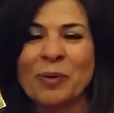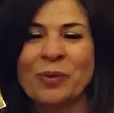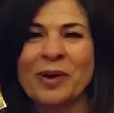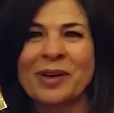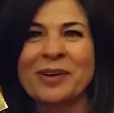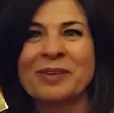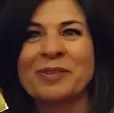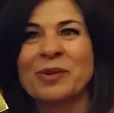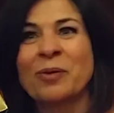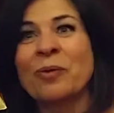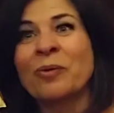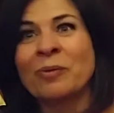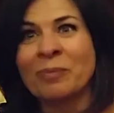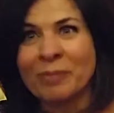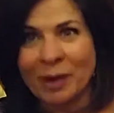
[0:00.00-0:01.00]
or not even
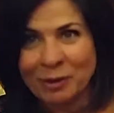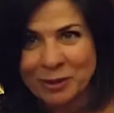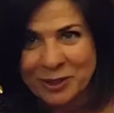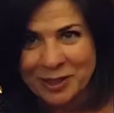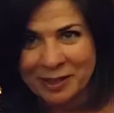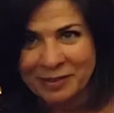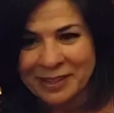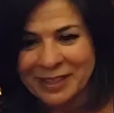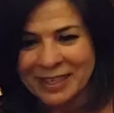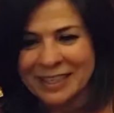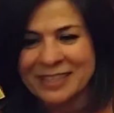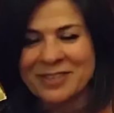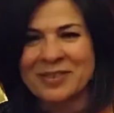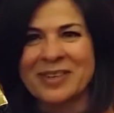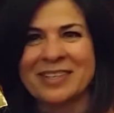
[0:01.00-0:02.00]
all, most of it,
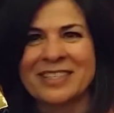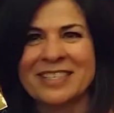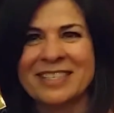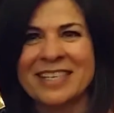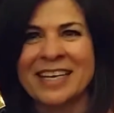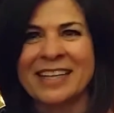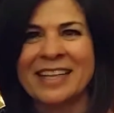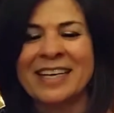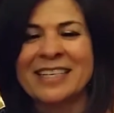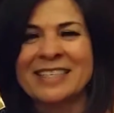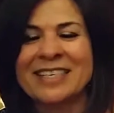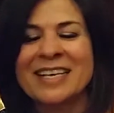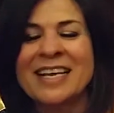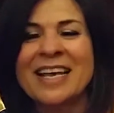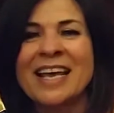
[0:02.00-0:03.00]
let's rather say
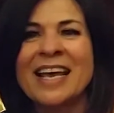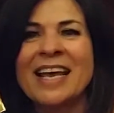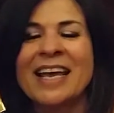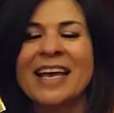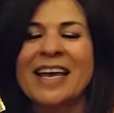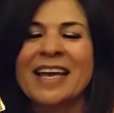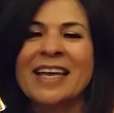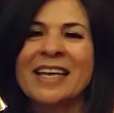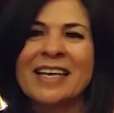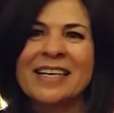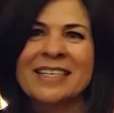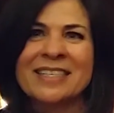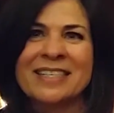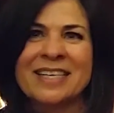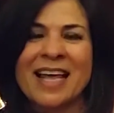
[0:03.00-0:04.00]
that,
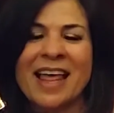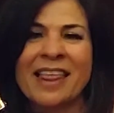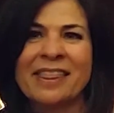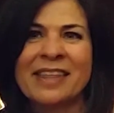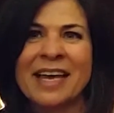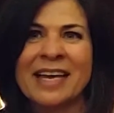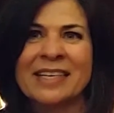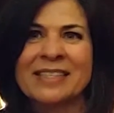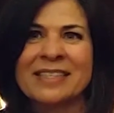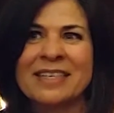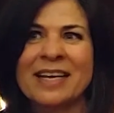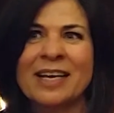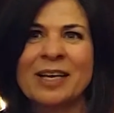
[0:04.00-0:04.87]
is that